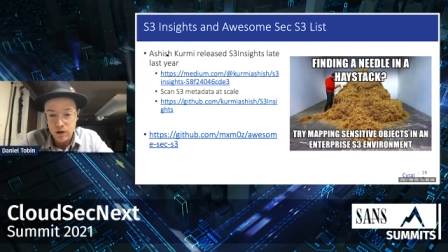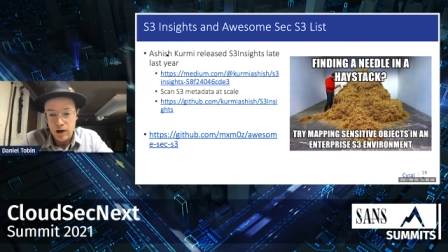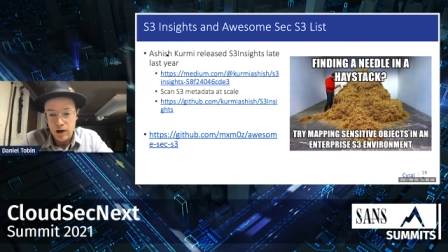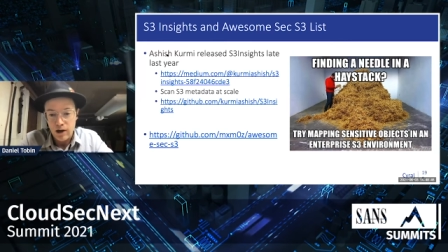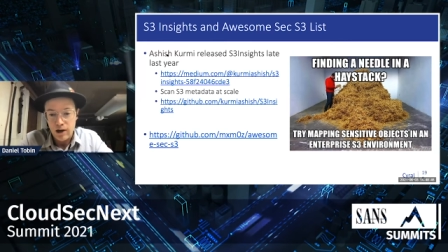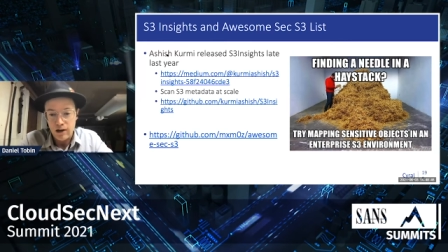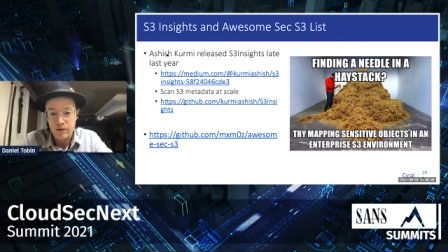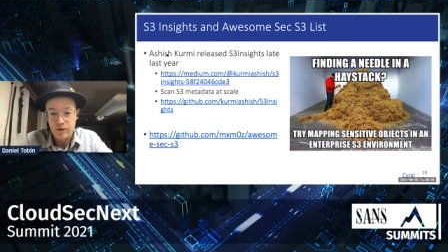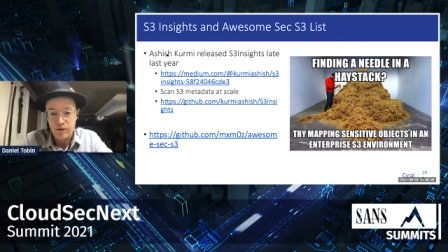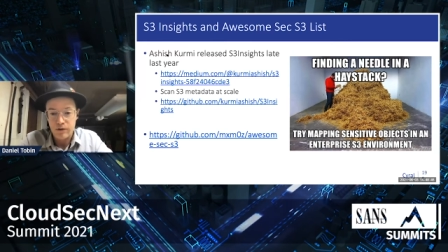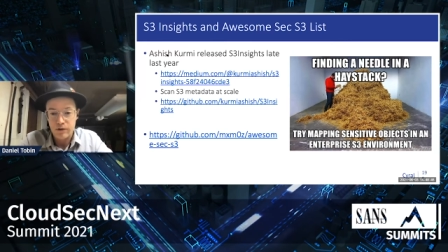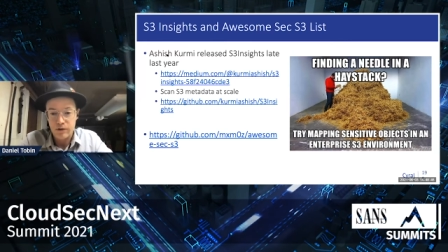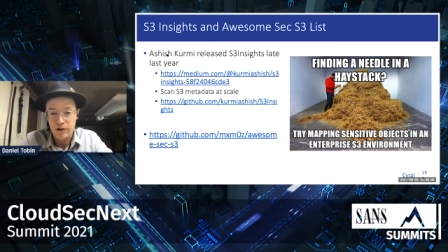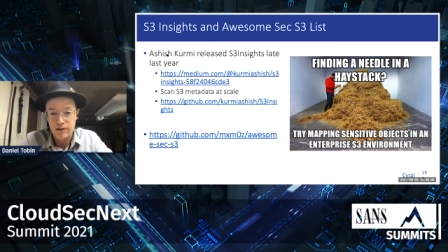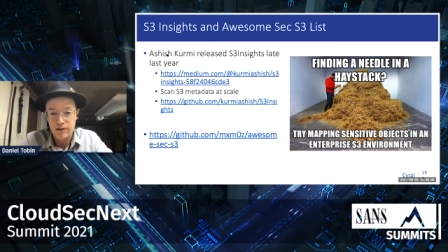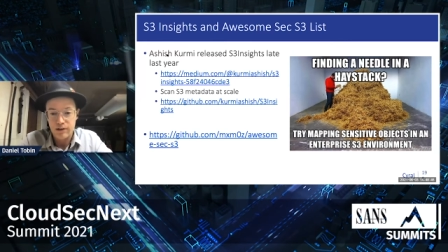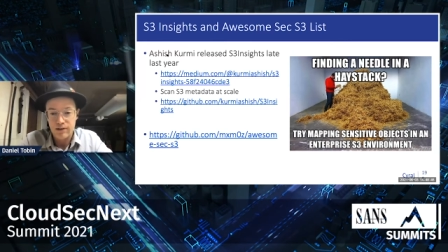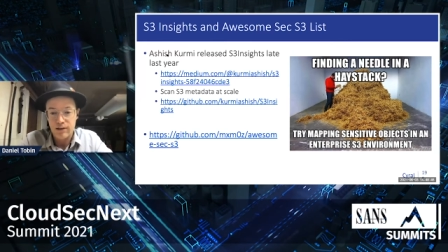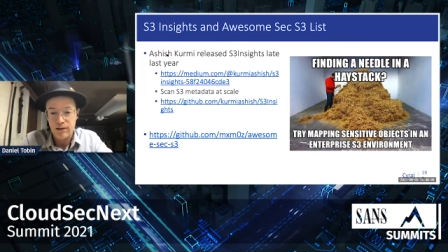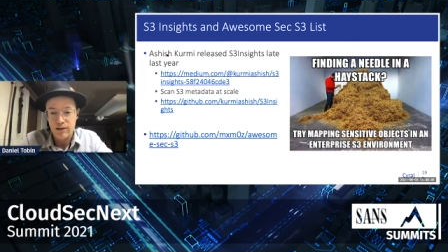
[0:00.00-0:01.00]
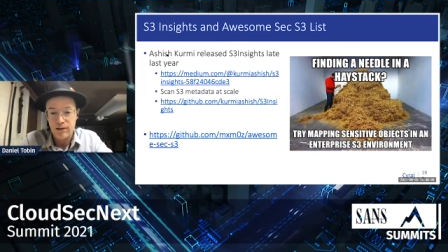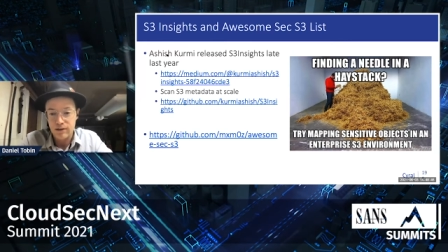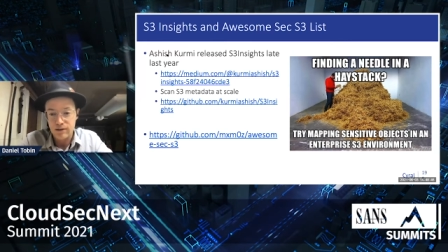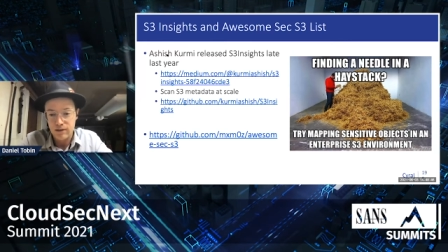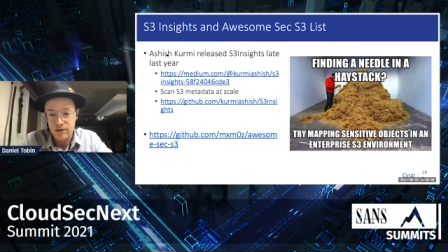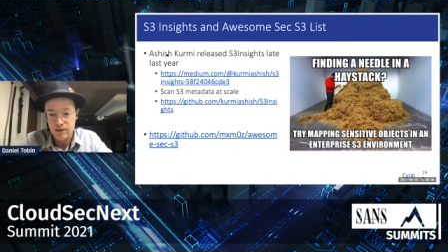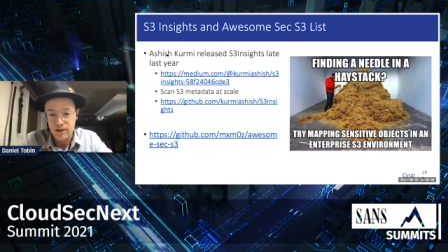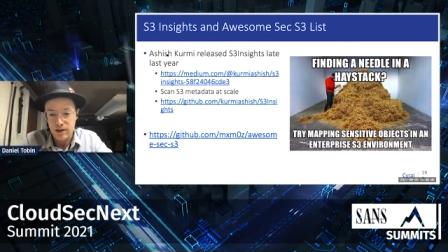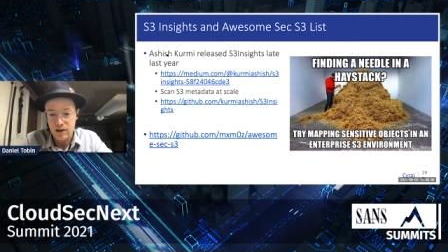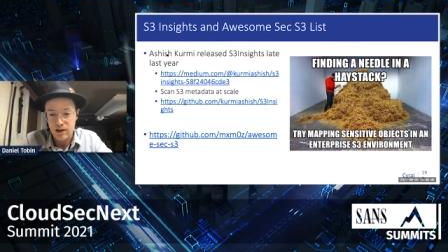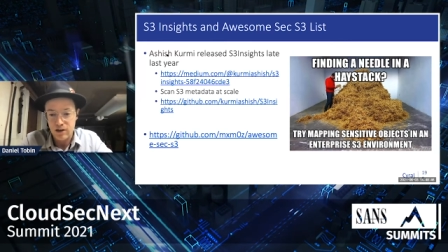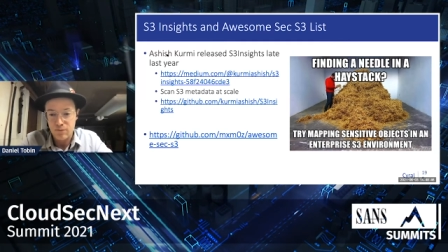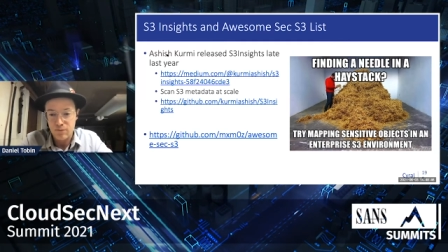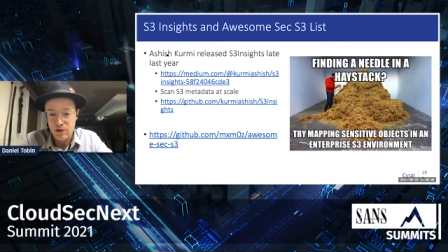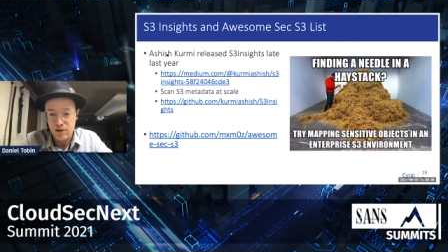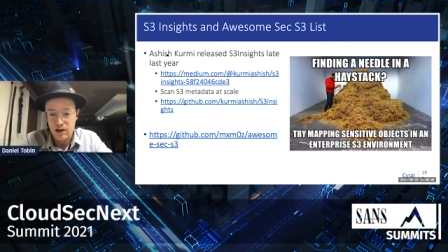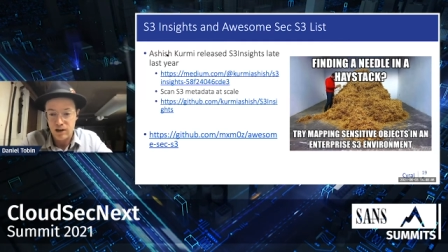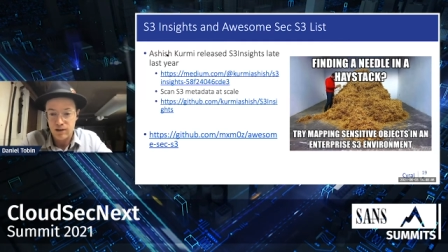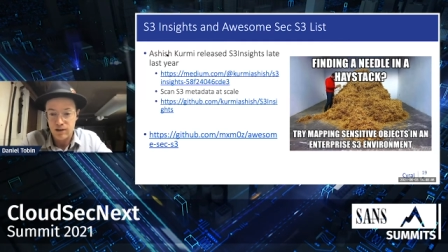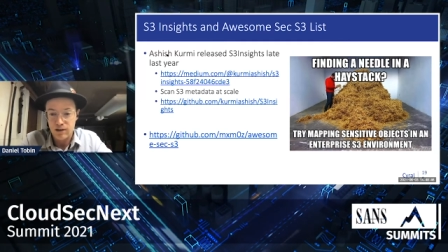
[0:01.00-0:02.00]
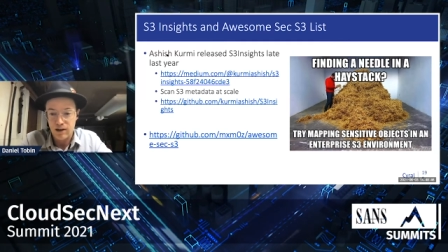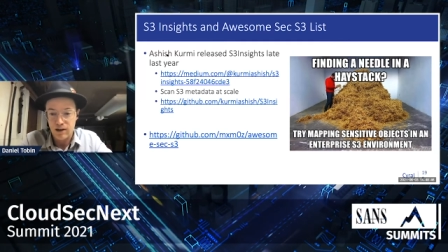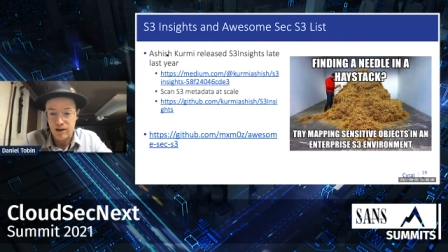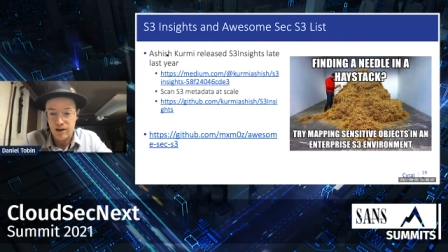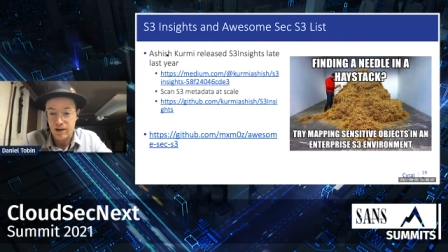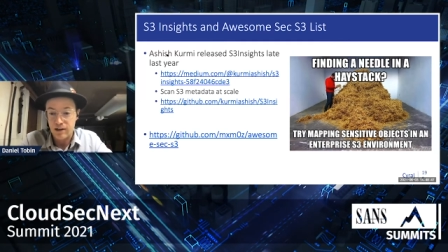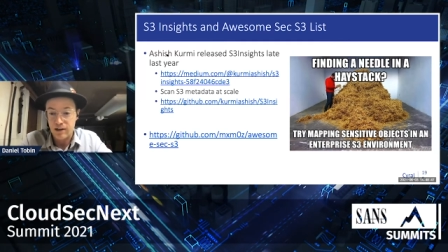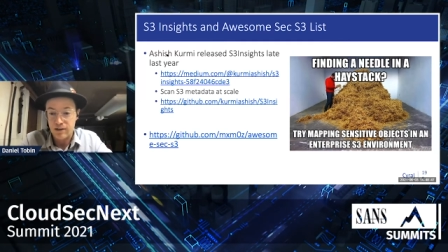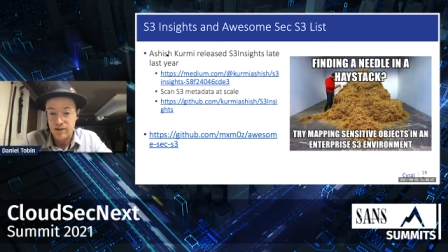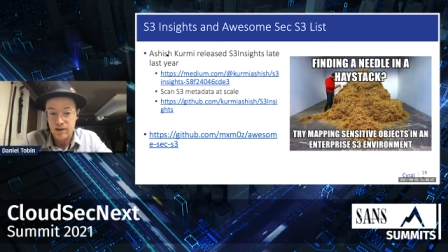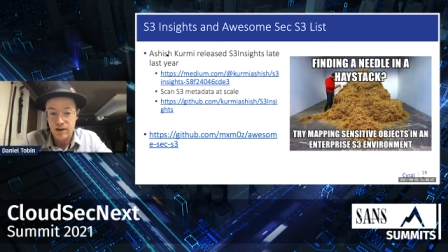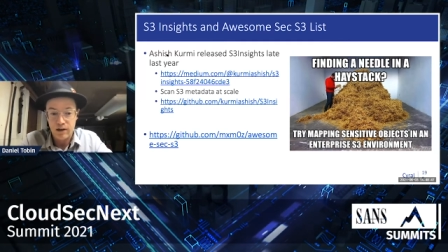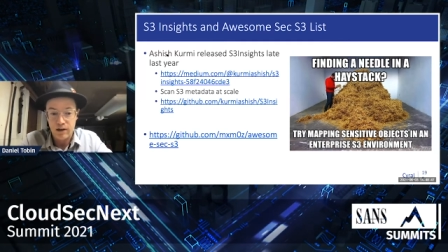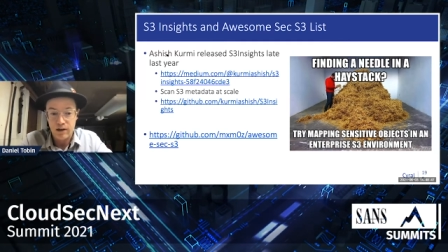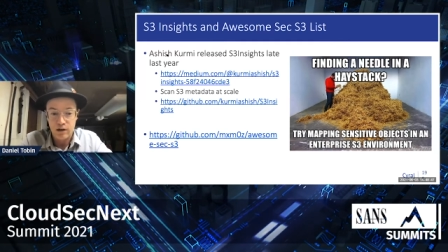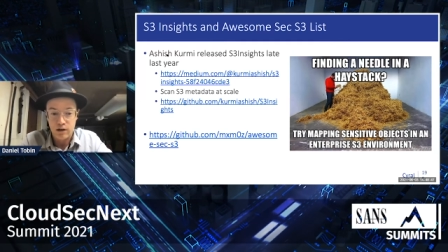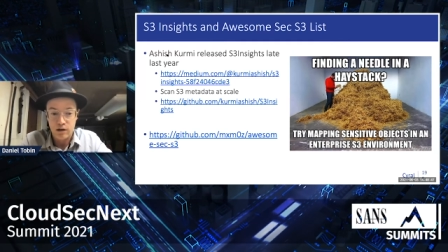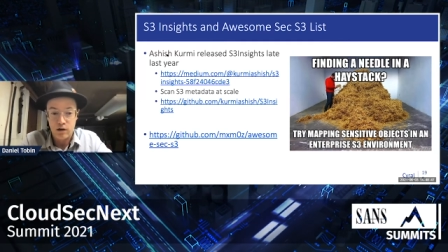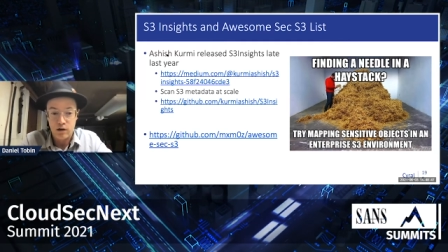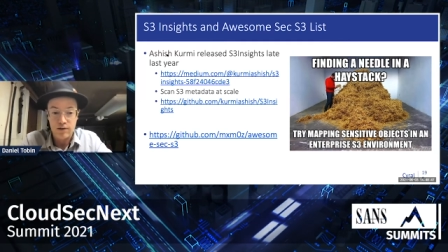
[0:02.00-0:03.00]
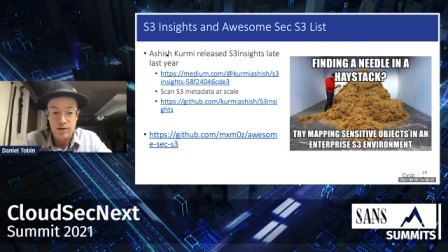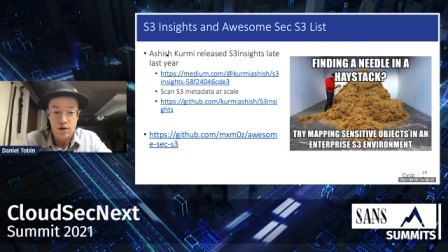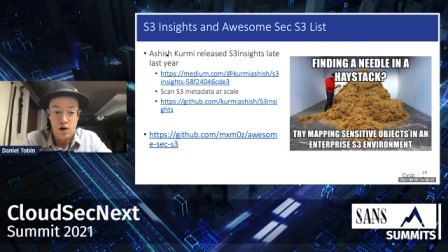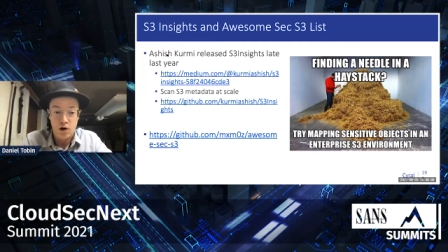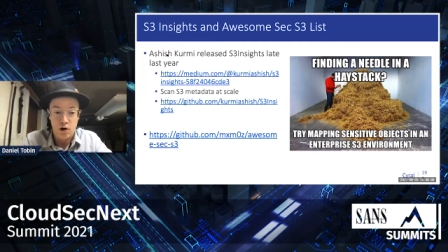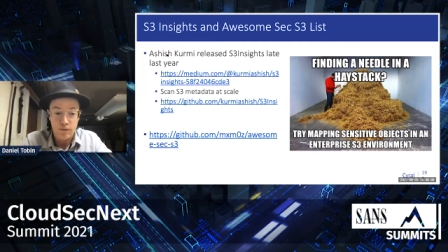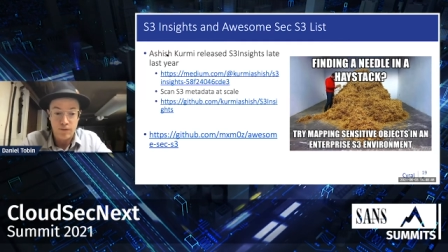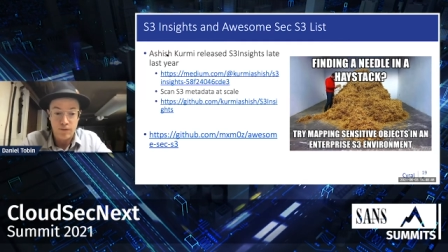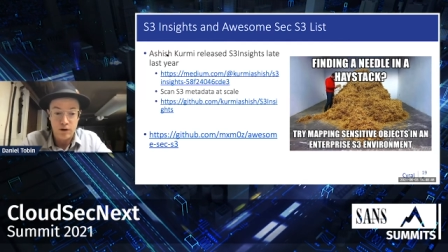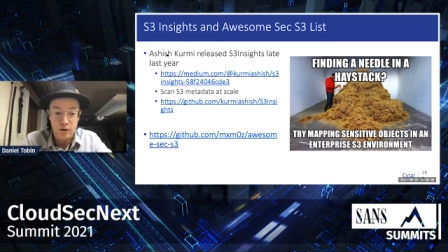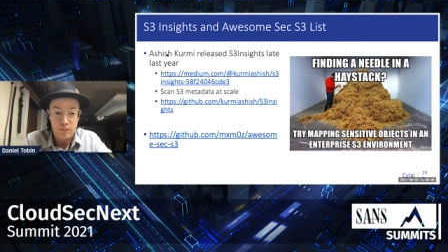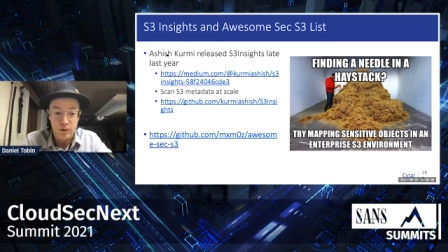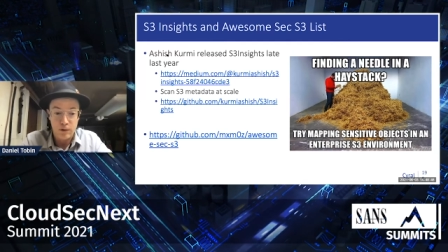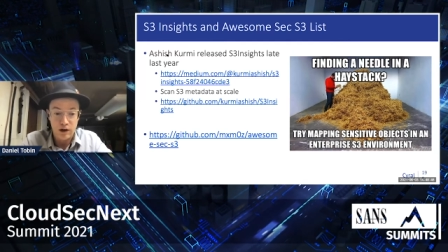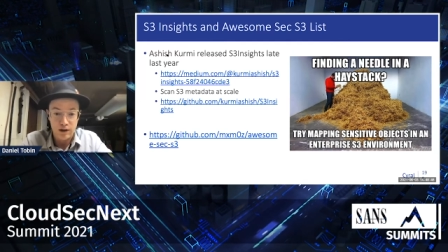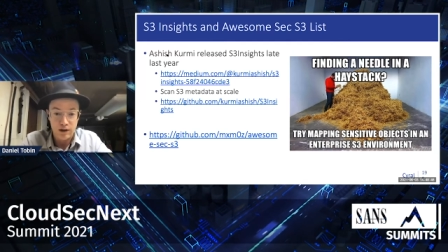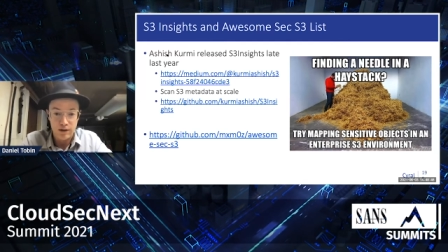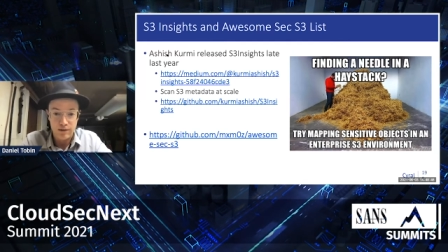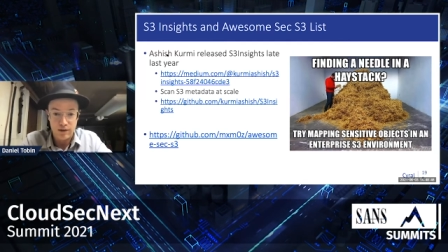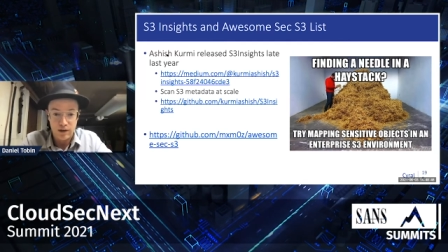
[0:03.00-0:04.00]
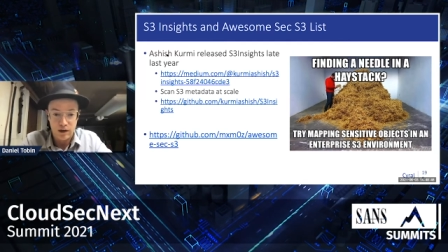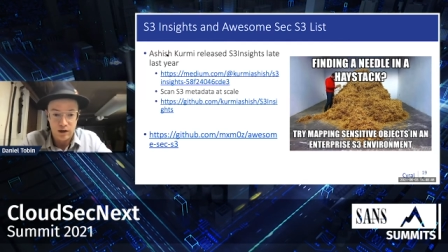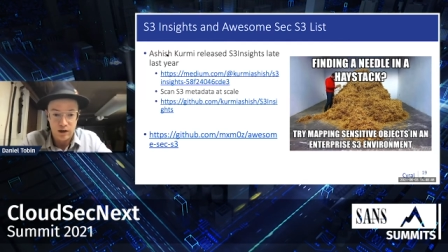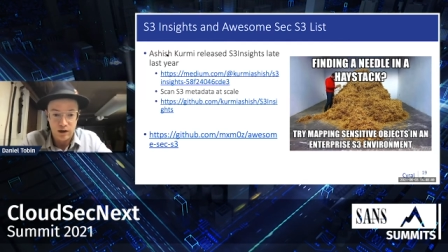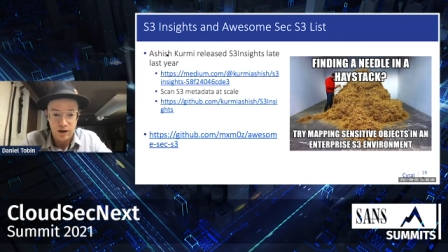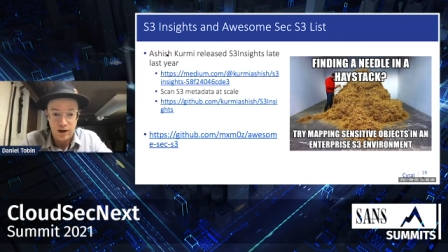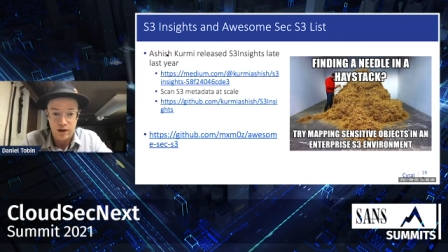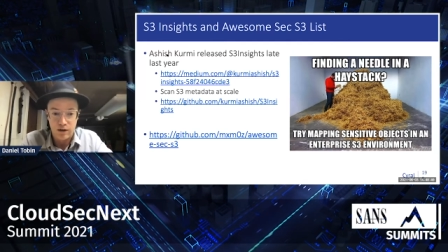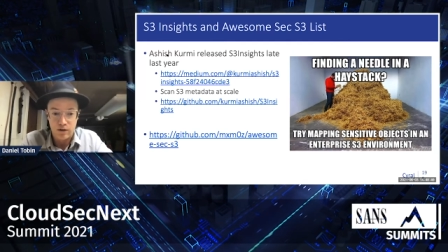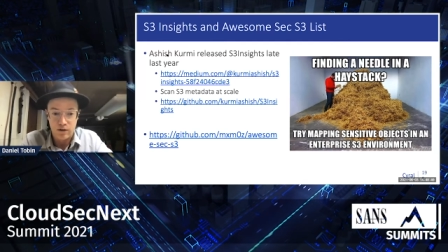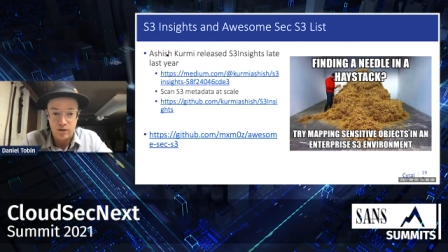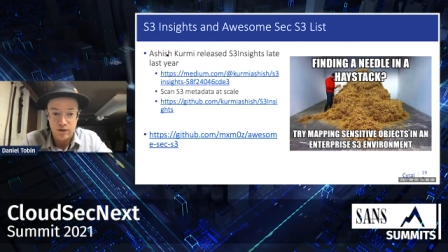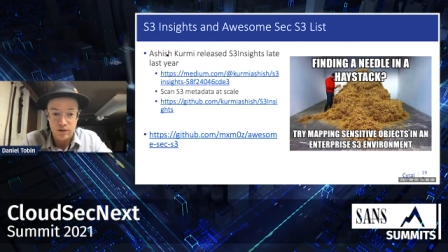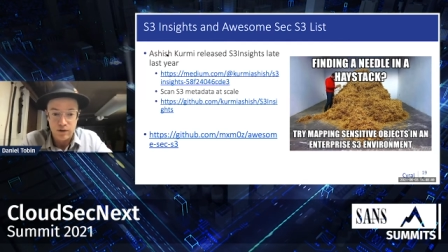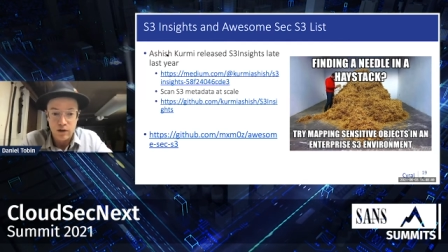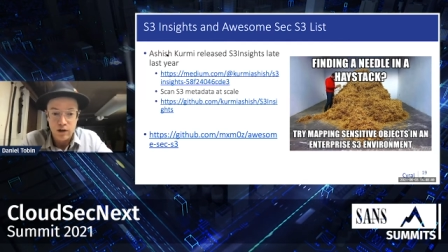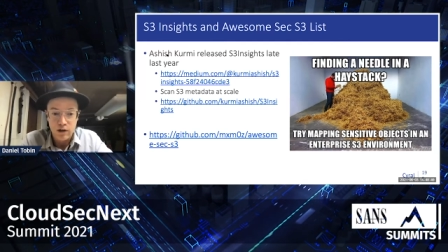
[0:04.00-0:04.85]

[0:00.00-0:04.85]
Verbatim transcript: S3 Insights to scan metadata at scale across all of your buckets and accounts.